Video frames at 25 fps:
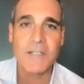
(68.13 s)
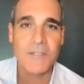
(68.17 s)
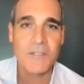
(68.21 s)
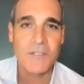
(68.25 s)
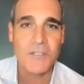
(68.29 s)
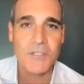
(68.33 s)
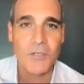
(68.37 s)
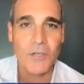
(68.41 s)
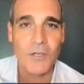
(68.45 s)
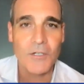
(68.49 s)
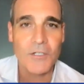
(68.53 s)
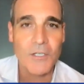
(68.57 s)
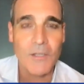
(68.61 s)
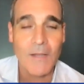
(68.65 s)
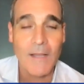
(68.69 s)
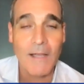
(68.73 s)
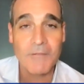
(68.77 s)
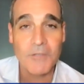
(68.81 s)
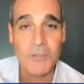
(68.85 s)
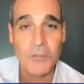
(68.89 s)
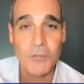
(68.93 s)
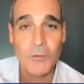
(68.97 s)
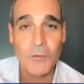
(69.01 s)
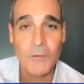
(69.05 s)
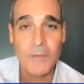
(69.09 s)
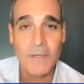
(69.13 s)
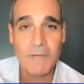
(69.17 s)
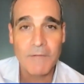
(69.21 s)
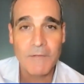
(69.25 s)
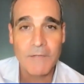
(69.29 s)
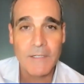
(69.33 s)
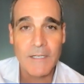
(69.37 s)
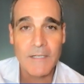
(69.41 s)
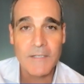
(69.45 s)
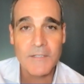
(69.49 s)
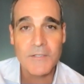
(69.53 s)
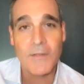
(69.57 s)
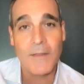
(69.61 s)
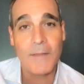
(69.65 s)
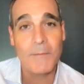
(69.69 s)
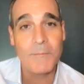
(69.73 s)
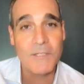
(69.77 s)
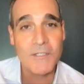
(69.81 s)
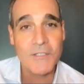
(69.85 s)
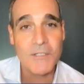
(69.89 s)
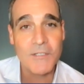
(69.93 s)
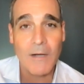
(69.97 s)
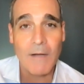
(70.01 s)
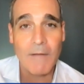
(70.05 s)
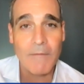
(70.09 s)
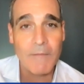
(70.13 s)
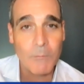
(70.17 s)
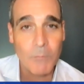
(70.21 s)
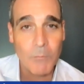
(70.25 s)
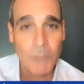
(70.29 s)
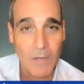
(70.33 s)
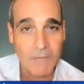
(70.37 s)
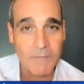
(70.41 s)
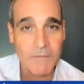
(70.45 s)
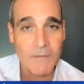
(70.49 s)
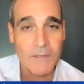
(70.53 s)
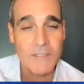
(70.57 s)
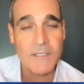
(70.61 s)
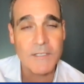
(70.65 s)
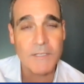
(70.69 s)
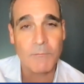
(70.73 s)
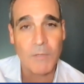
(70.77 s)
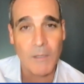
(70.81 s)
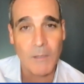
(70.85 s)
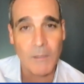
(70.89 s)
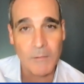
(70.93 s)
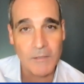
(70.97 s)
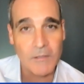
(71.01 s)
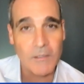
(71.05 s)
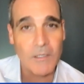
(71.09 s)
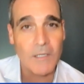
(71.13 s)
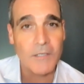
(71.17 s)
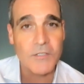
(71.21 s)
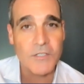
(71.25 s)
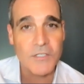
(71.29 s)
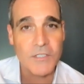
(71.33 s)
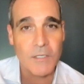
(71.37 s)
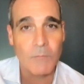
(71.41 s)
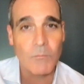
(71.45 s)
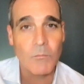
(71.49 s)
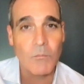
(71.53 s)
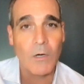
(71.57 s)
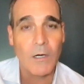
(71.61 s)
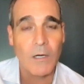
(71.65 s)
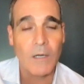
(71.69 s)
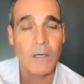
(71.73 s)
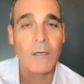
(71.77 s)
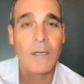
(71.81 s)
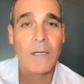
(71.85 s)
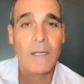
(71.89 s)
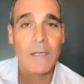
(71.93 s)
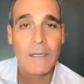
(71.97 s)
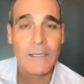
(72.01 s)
doesn't start until afternoon every day. So that means they're having breakfast and probably lunch somewhere